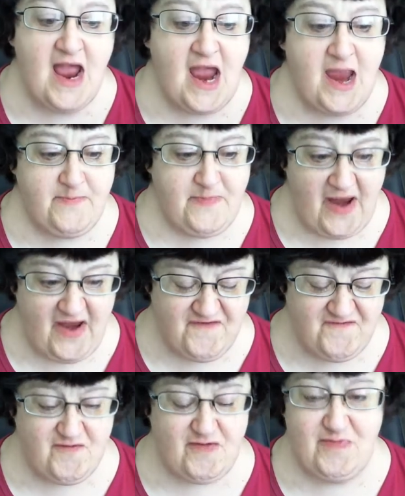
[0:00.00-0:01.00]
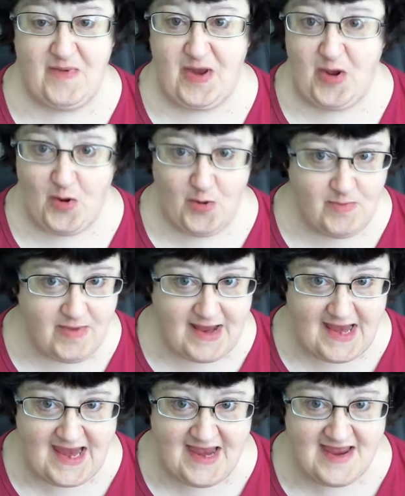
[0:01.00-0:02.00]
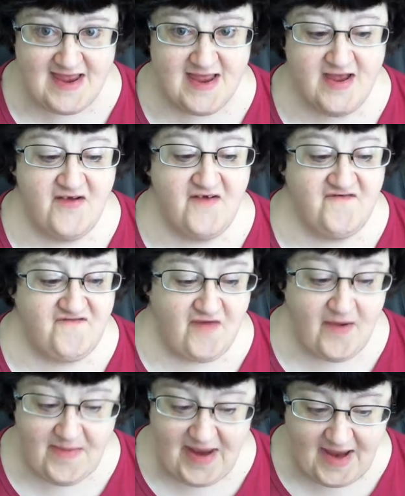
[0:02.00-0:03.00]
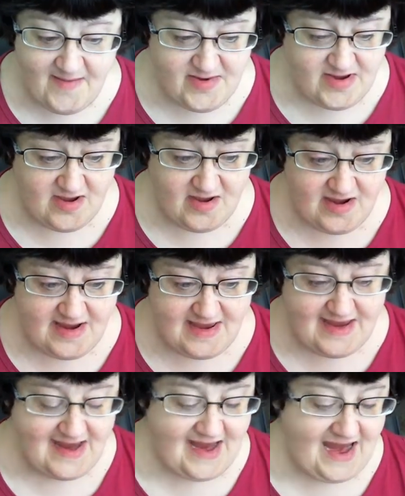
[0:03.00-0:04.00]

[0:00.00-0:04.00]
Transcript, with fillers: I paid for with my own money from Amazon,